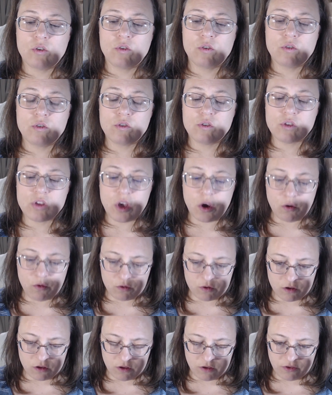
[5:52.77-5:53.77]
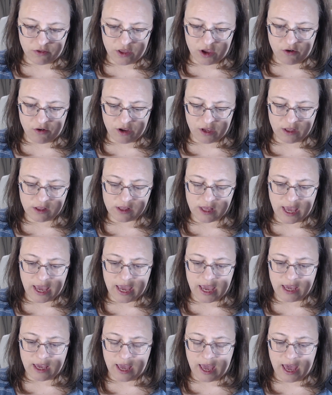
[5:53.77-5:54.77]
So there is
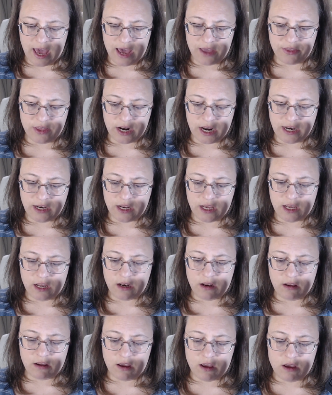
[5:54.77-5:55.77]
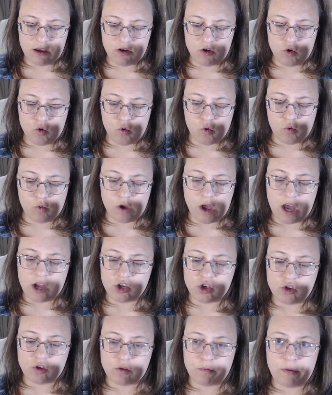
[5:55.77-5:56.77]
a hat that I did. Oh
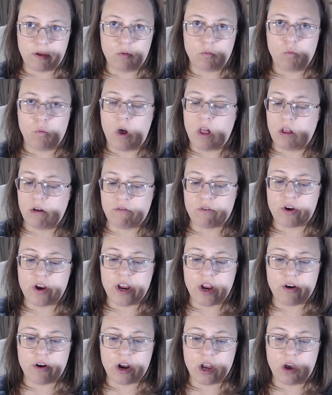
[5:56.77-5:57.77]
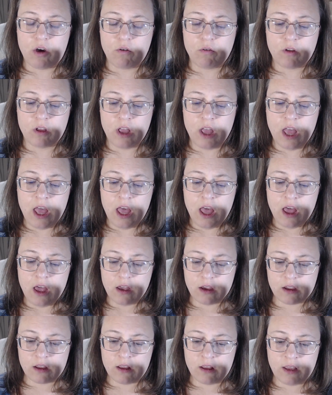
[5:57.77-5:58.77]
gosh, it's been well over a year ago.
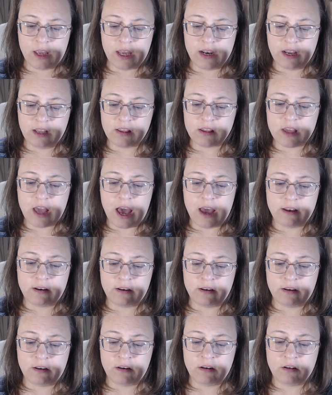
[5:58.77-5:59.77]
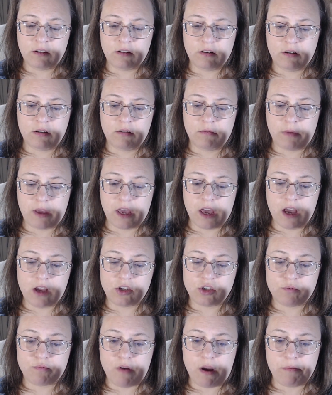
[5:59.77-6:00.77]
And it's gotten, oh my
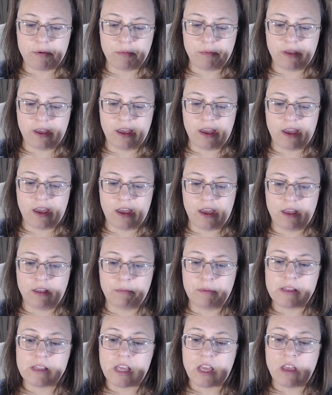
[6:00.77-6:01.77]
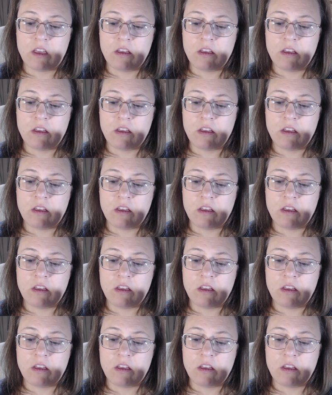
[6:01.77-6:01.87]
gosh, probably, let me see,